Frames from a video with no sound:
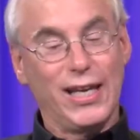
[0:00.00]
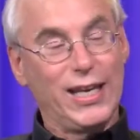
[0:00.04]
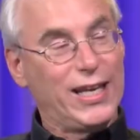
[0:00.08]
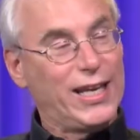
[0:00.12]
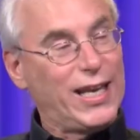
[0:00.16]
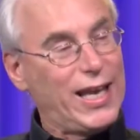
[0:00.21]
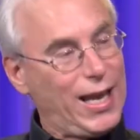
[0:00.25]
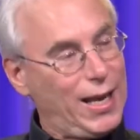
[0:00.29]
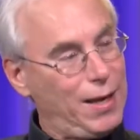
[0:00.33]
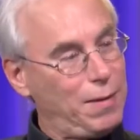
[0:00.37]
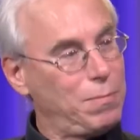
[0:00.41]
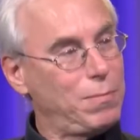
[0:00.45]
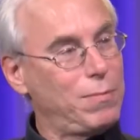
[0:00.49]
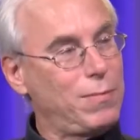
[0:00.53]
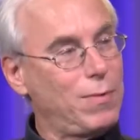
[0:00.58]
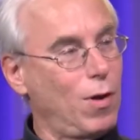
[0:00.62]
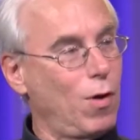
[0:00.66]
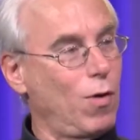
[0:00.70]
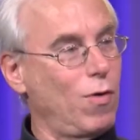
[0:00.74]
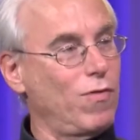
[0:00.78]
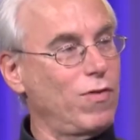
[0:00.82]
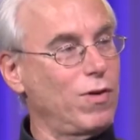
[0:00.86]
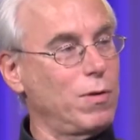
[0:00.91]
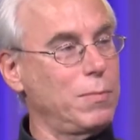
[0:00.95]
he came
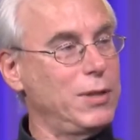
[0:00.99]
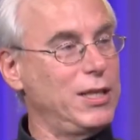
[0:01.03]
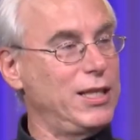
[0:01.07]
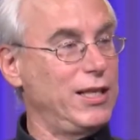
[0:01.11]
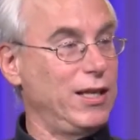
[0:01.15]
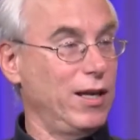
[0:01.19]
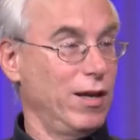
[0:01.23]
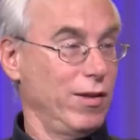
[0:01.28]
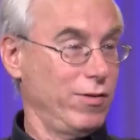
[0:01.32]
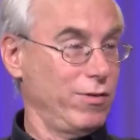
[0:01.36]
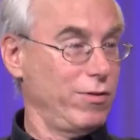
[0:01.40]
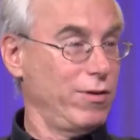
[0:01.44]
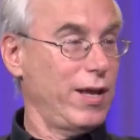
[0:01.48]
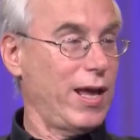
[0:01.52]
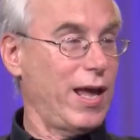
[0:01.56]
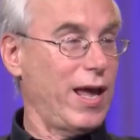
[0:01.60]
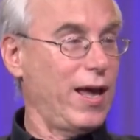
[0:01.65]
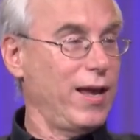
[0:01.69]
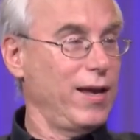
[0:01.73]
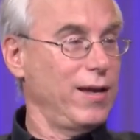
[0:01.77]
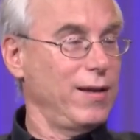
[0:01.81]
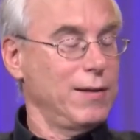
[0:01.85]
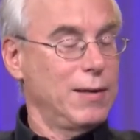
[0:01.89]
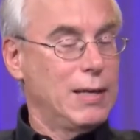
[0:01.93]
over to me the other
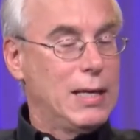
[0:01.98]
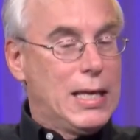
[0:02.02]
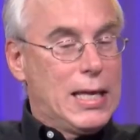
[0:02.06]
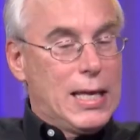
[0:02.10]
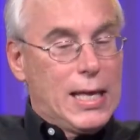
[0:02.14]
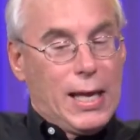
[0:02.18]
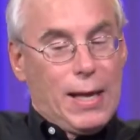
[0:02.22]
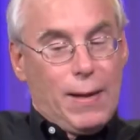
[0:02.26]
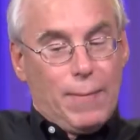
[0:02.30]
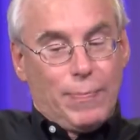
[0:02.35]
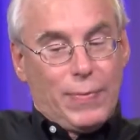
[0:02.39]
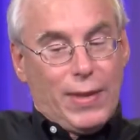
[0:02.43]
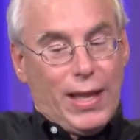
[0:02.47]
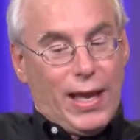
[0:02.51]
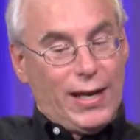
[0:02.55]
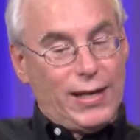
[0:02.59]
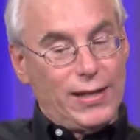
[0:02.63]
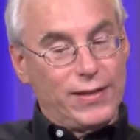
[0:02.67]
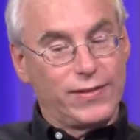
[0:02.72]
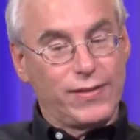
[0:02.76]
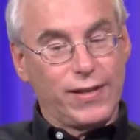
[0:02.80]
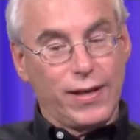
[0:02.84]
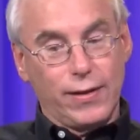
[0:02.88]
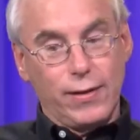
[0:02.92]
day,
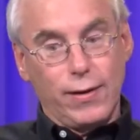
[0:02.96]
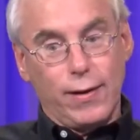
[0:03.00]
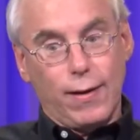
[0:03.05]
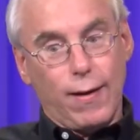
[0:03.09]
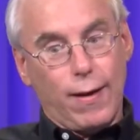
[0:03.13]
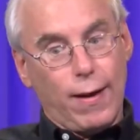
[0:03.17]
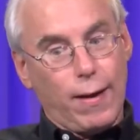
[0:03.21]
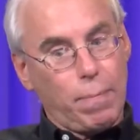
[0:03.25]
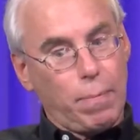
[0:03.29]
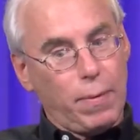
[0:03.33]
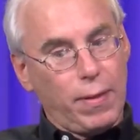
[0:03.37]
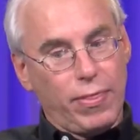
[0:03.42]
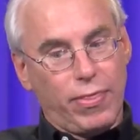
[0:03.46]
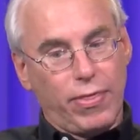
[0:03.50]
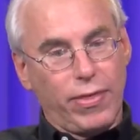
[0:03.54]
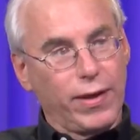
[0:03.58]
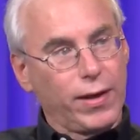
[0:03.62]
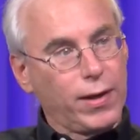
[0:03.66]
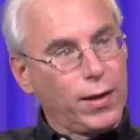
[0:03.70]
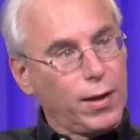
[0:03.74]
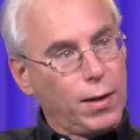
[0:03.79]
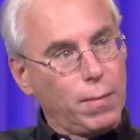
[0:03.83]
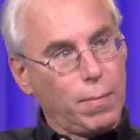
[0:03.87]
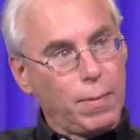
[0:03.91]
and he said, "You know, I've been
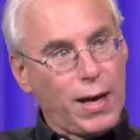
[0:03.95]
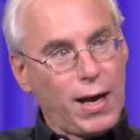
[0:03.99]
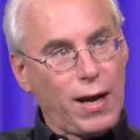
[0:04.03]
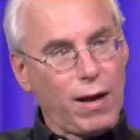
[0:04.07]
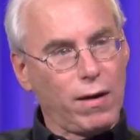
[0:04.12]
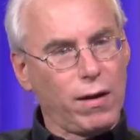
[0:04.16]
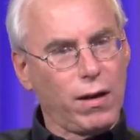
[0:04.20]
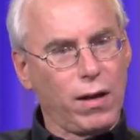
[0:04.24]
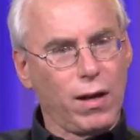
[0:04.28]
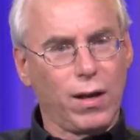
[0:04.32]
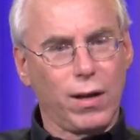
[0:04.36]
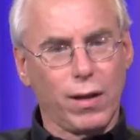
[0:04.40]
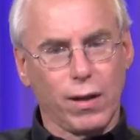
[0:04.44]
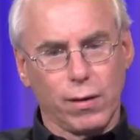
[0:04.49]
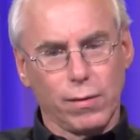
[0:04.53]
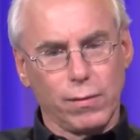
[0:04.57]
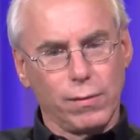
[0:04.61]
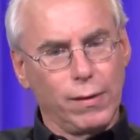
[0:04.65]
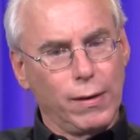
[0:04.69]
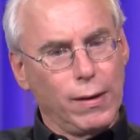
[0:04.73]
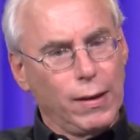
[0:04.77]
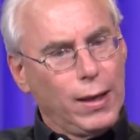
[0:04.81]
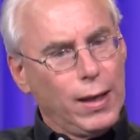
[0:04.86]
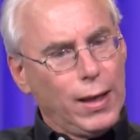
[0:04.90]
thinking about it,
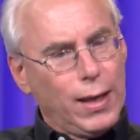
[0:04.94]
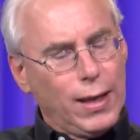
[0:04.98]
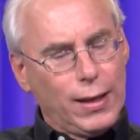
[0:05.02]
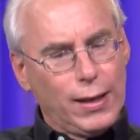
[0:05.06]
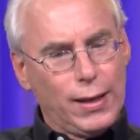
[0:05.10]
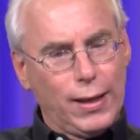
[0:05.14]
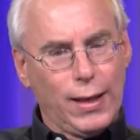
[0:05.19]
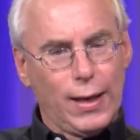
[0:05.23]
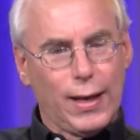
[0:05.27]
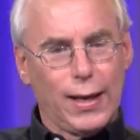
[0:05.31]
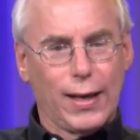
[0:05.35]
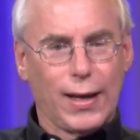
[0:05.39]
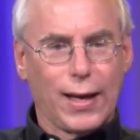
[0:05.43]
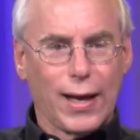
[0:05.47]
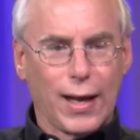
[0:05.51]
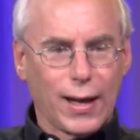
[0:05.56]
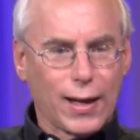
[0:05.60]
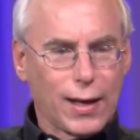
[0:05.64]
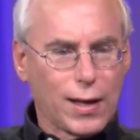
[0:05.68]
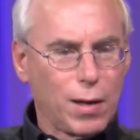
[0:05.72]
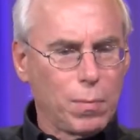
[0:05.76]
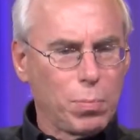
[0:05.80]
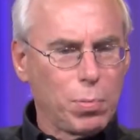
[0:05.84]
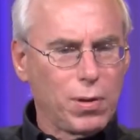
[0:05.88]
and you know, I got
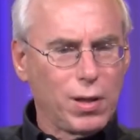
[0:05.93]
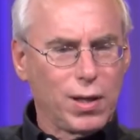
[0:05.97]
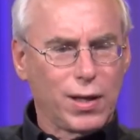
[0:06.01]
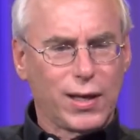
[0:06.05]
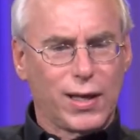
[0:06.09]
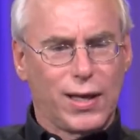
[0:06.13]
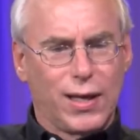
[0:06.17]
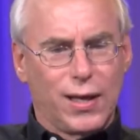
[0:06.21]
a couple of